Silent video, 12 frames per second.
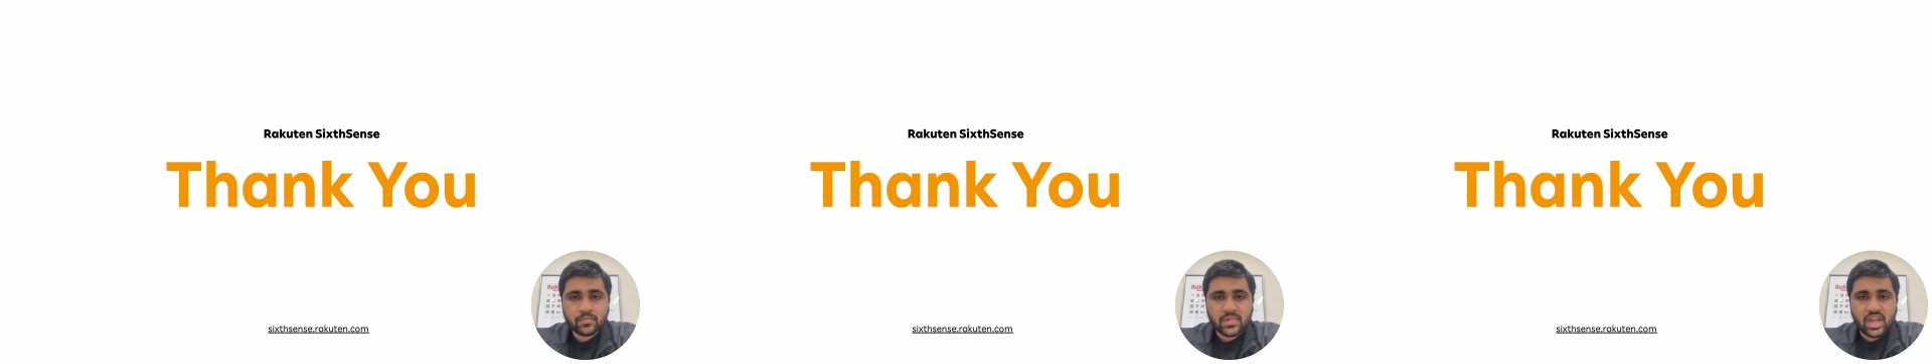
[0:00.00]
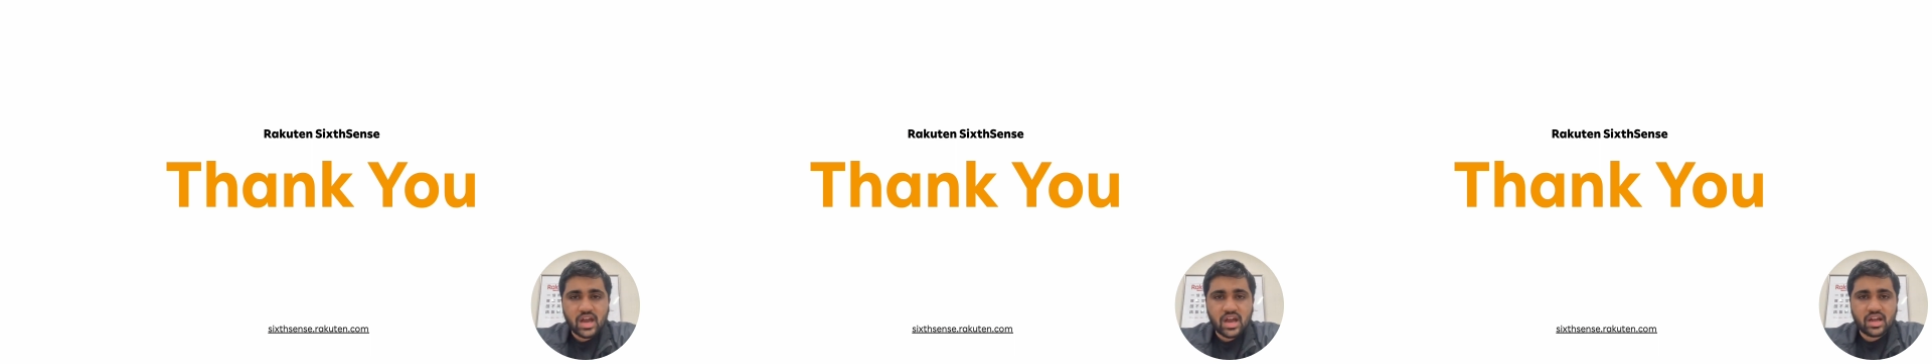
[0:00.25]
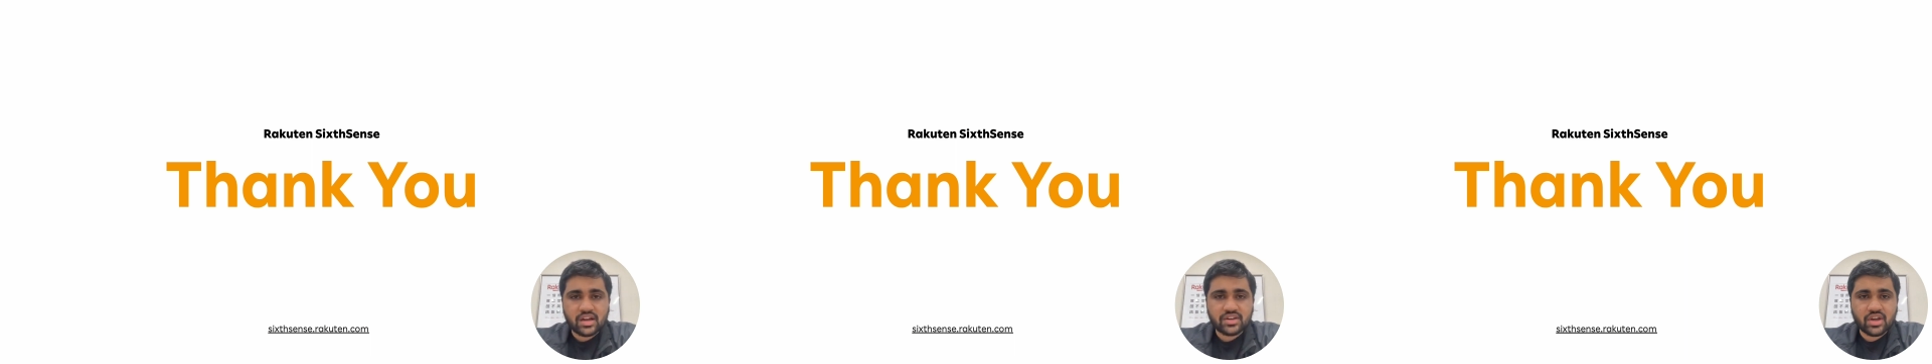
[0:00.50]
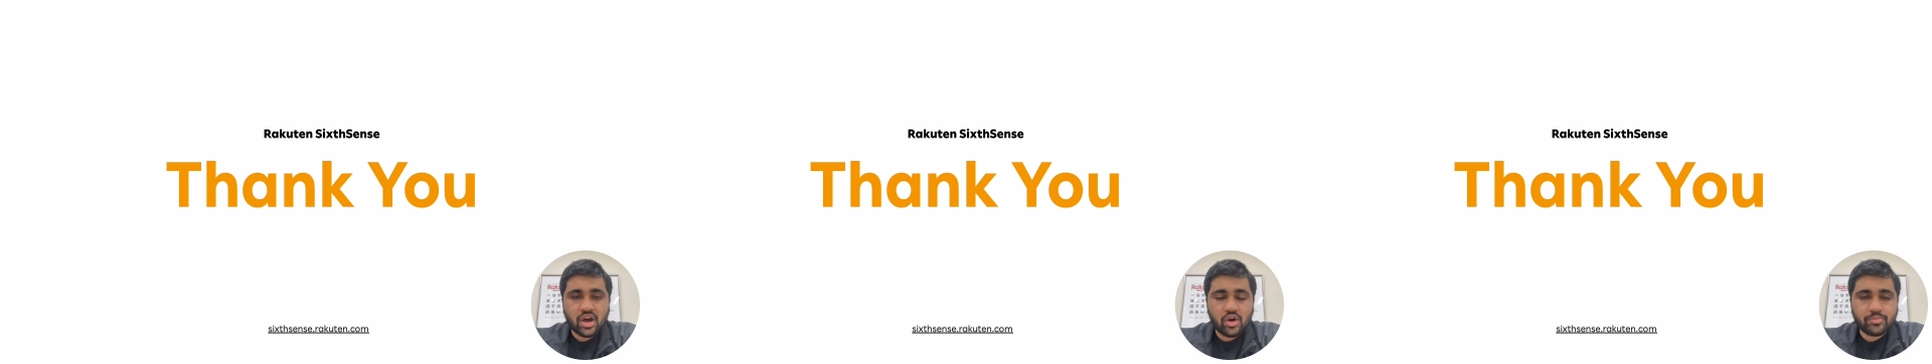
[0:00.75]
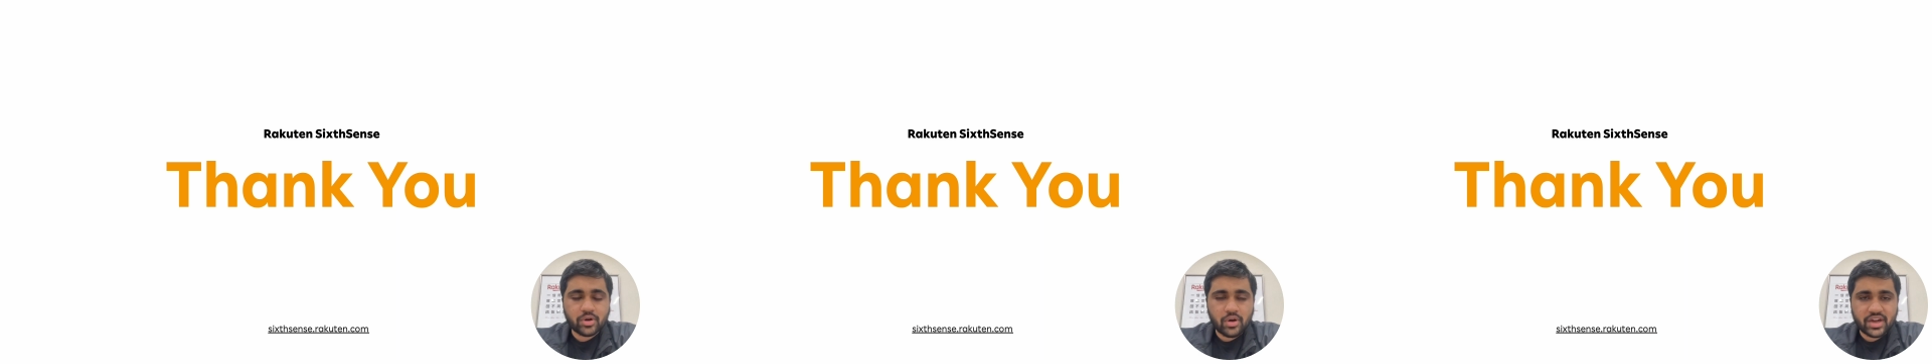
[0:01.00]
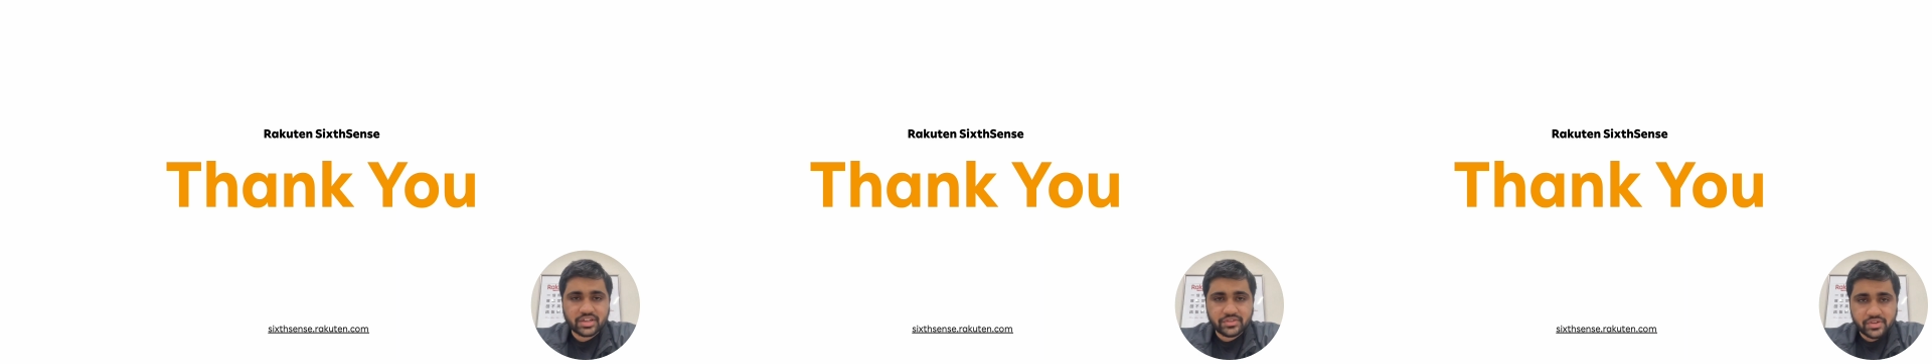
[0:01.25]
and how
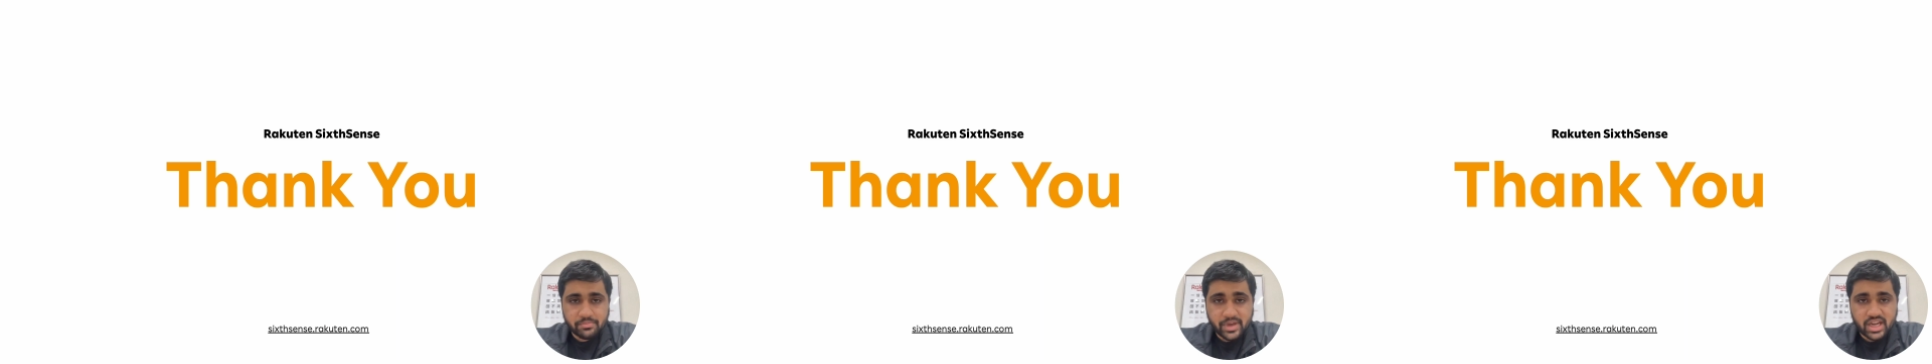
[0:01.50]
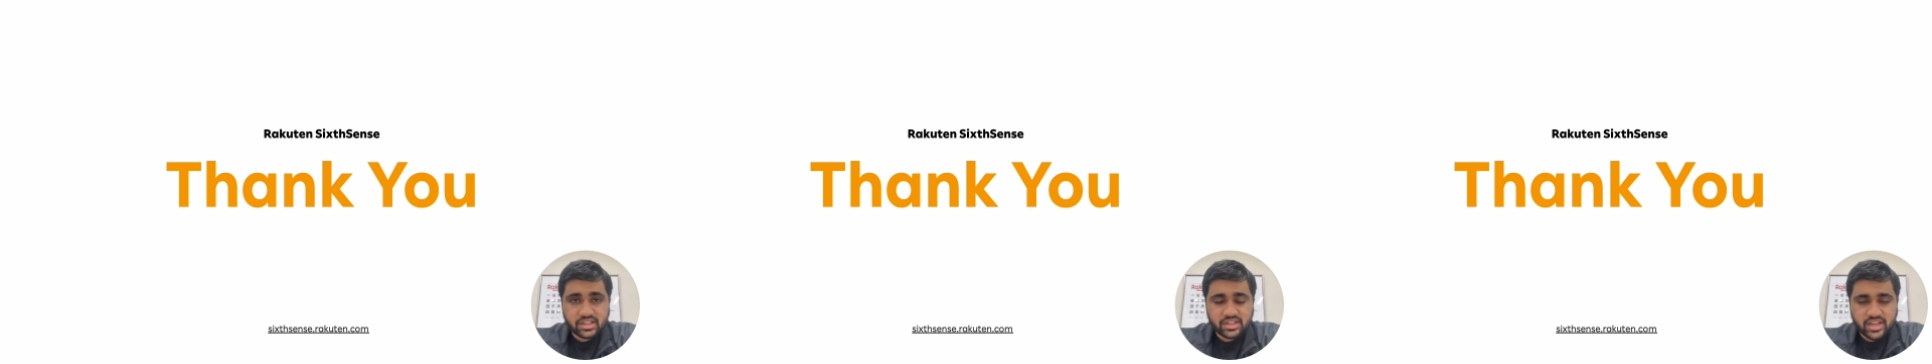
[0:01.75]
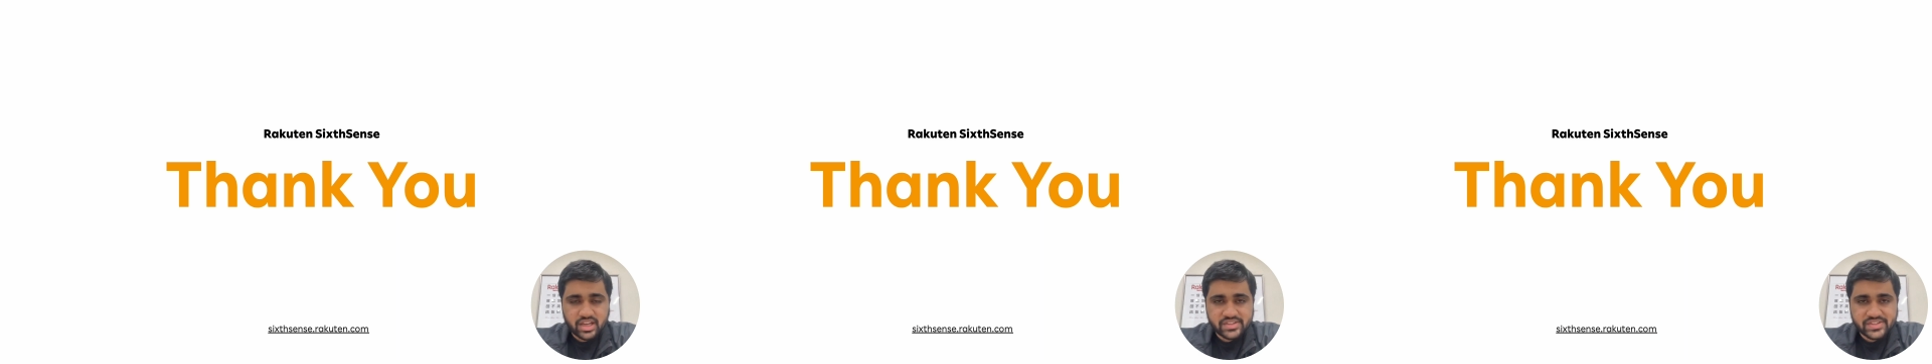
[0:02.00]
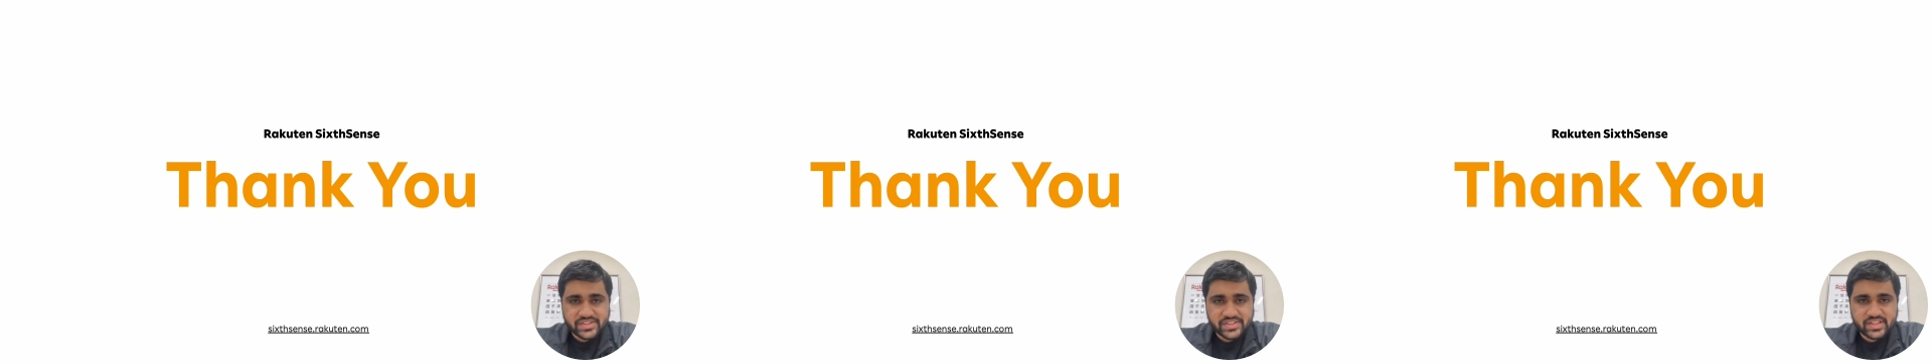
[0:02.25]
proactive impact analysis